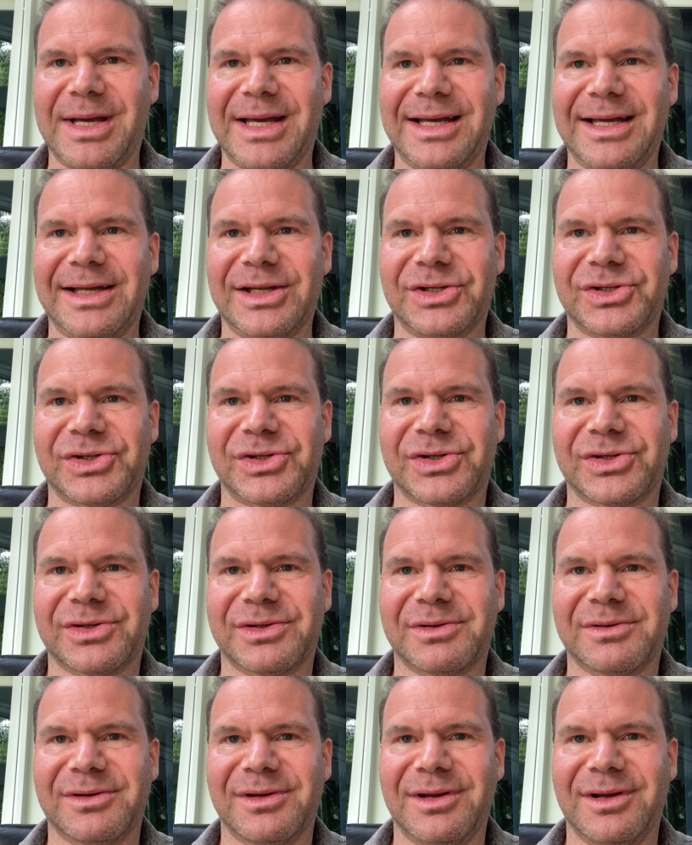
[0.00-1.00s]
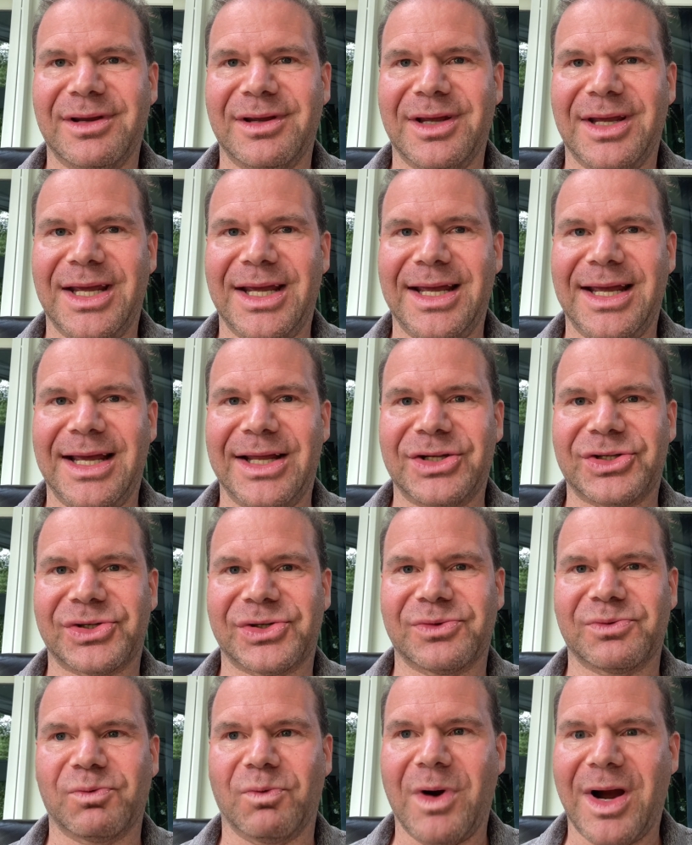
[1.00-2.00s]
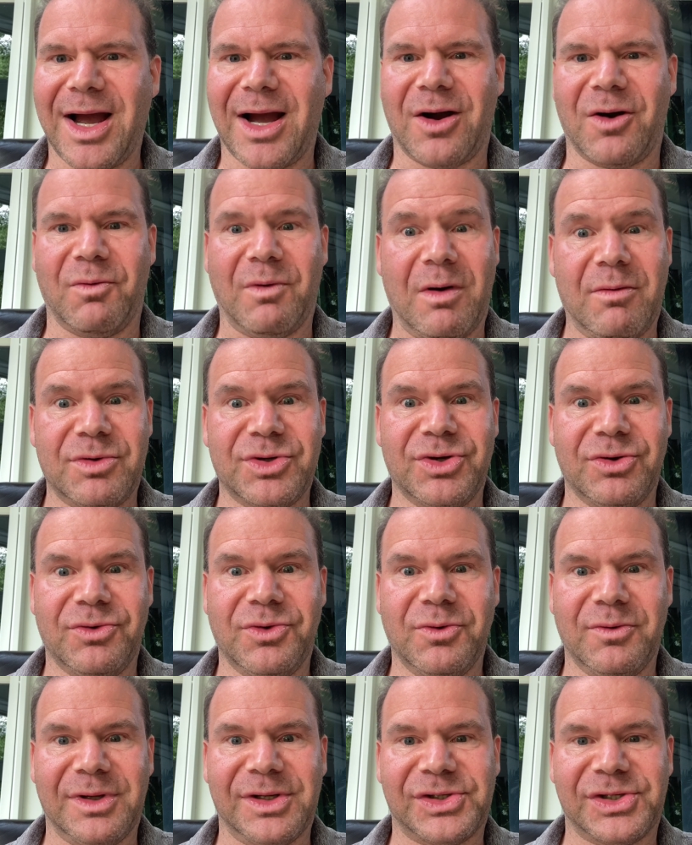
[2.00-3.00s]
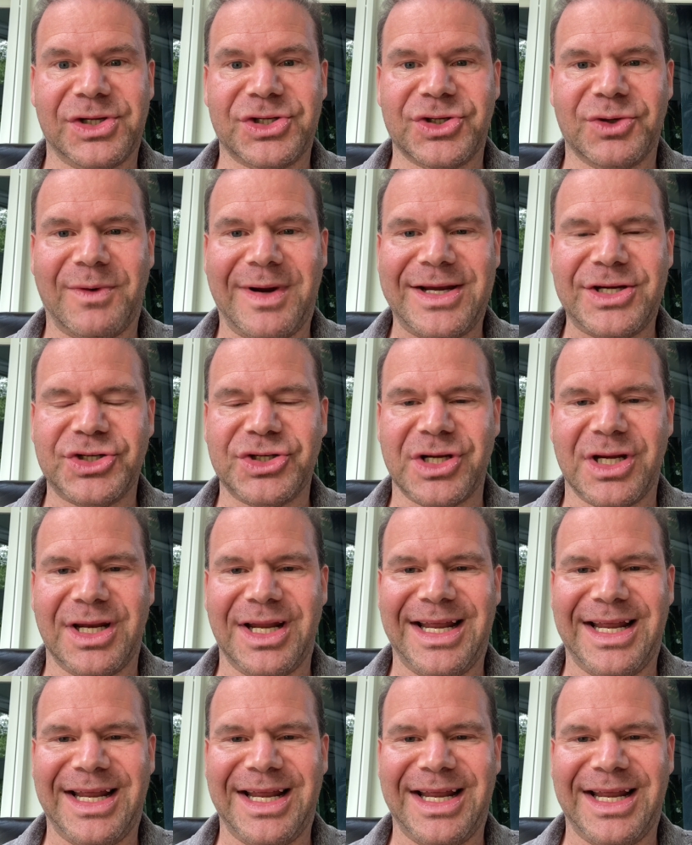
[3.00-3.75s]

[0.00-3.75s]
It's it, it's wow. What would you do in the situation?